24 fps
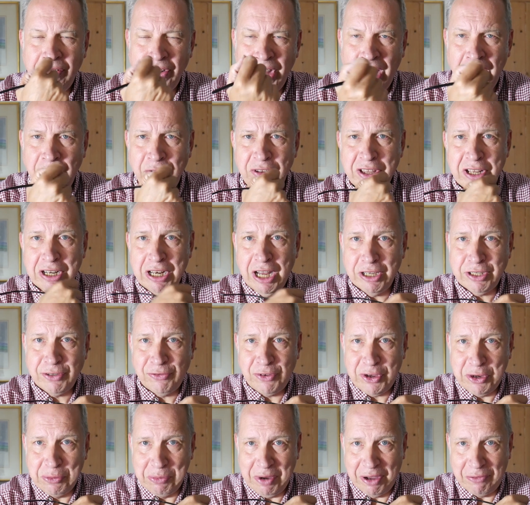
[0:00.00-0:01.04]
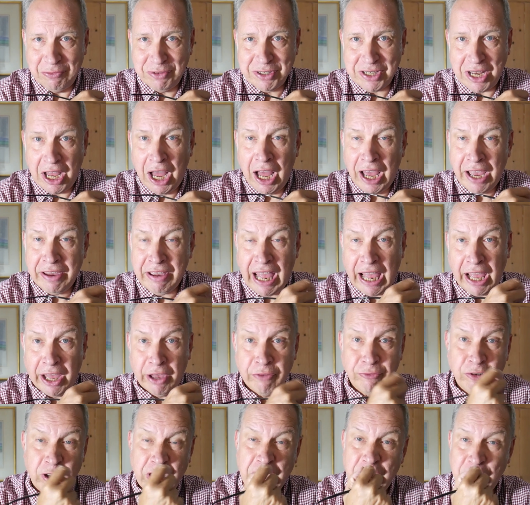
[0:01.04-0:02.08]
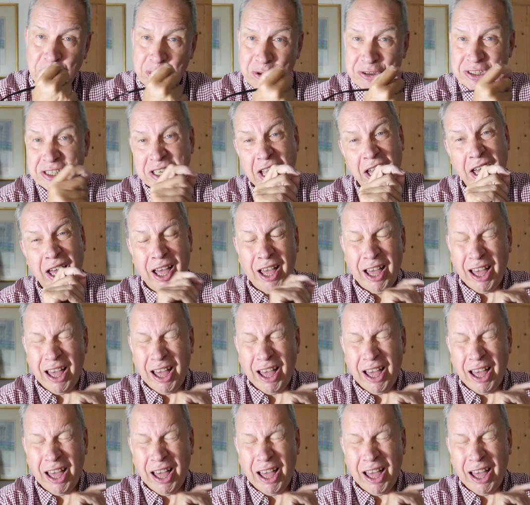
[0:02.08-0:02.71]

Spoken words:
over the last few months I have used